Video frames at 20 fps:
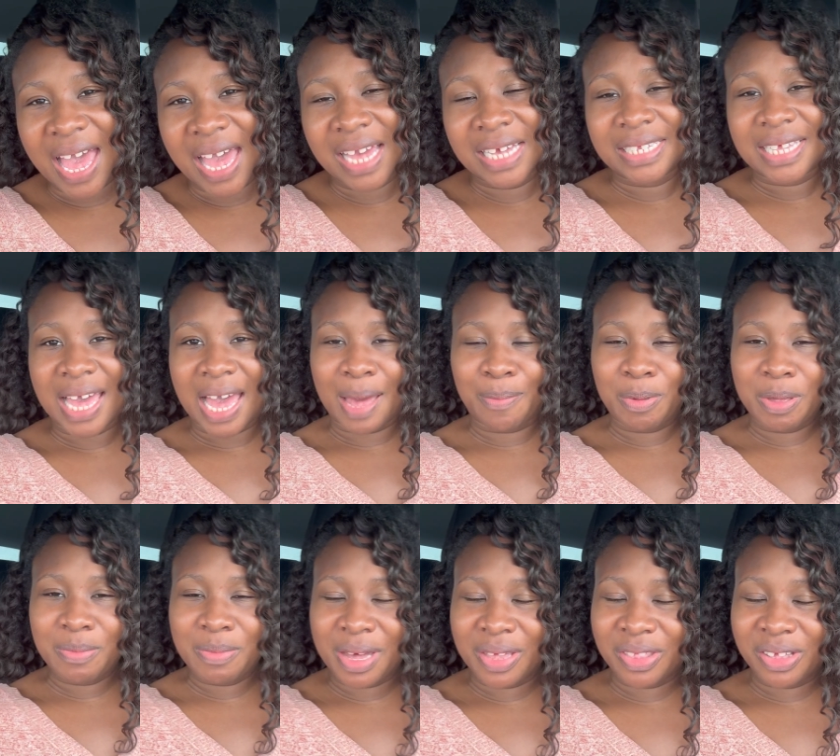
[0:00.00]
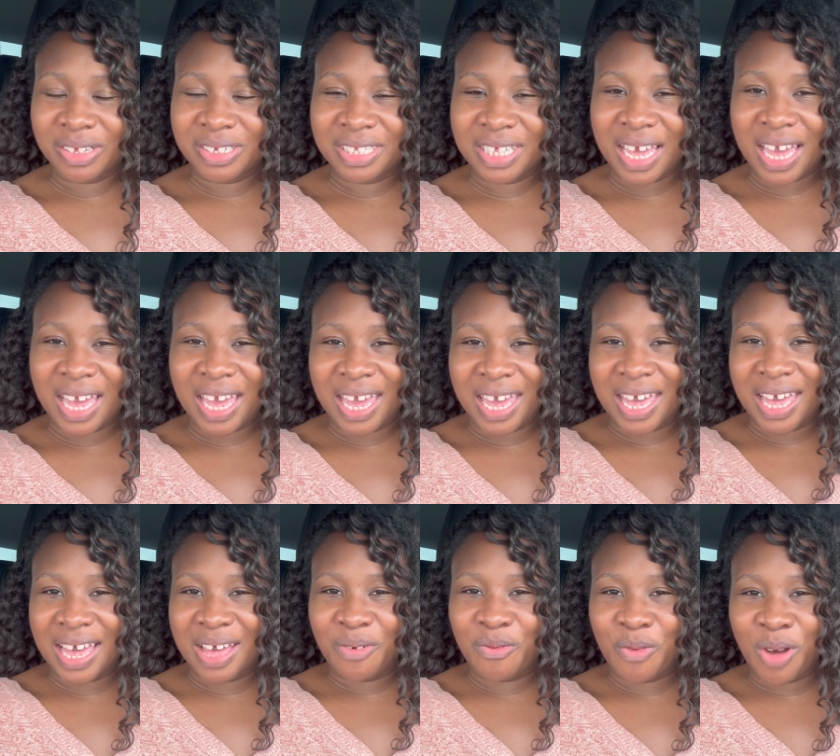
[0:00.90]
guys happy mother's
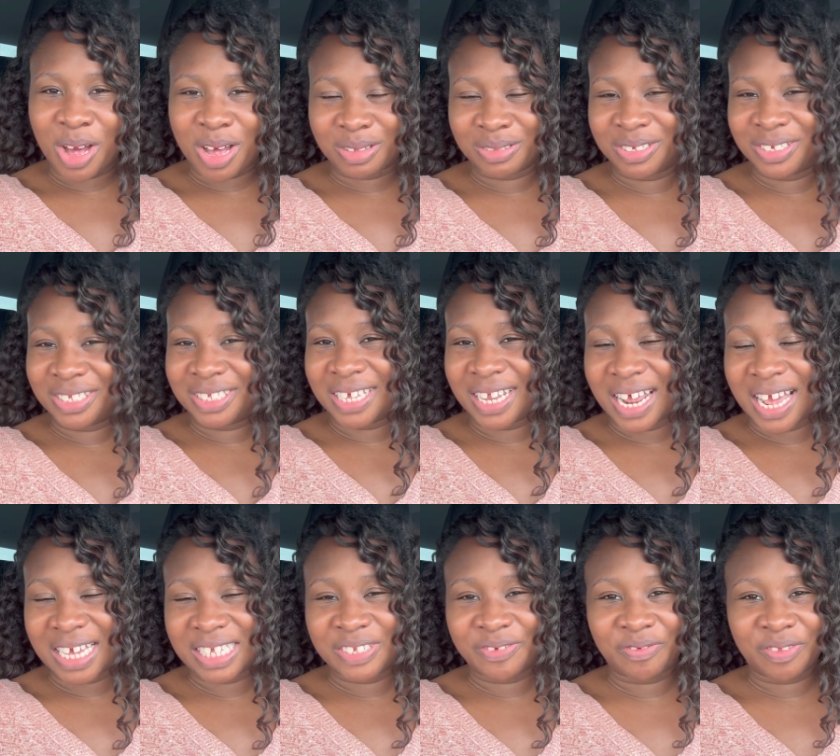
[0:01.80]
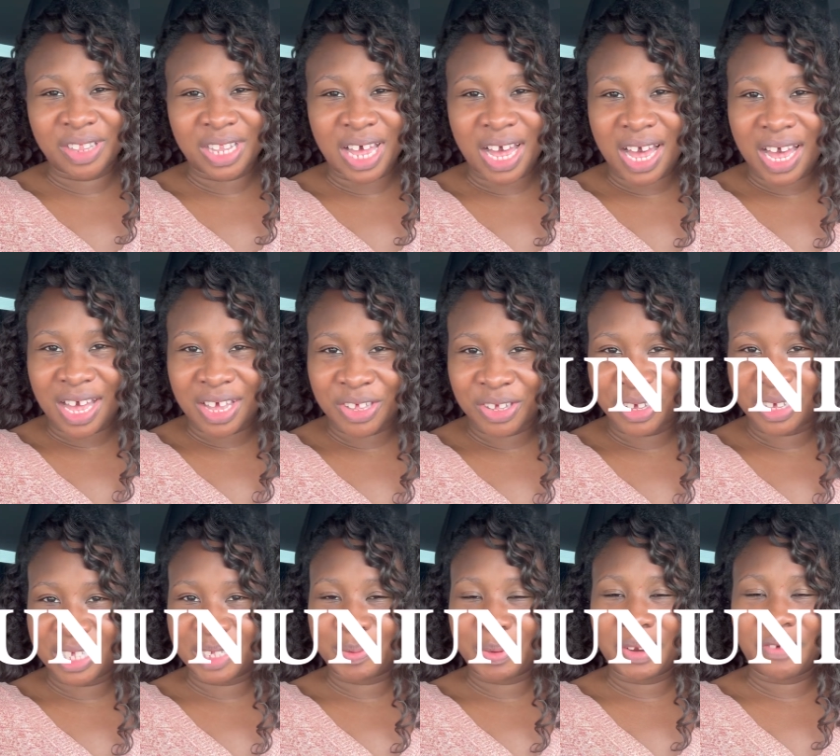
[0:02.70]
day welcome to today's vlog you
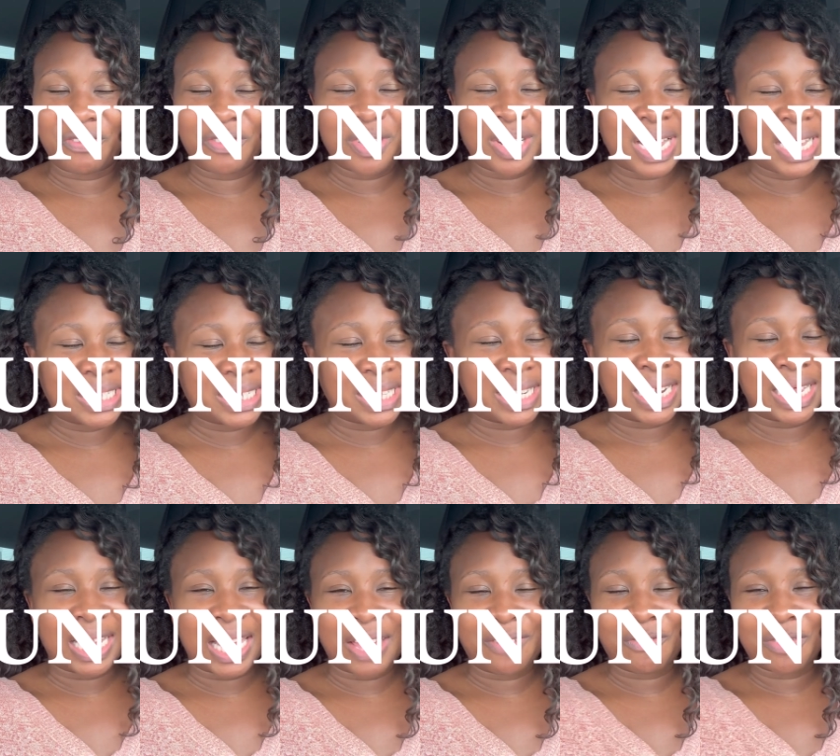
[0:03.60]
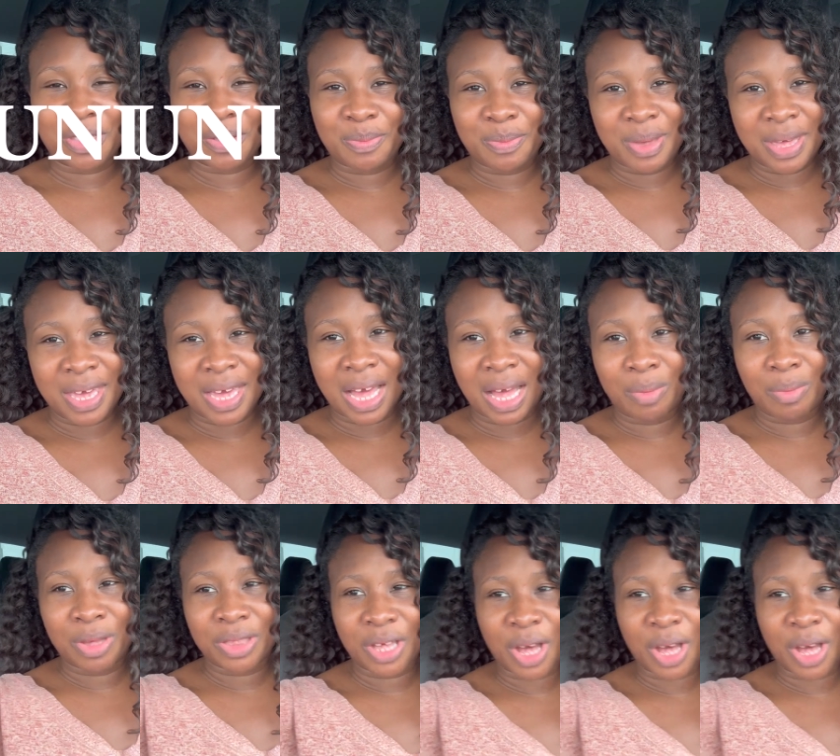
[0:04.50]
can spend a few days in the life with me i'm with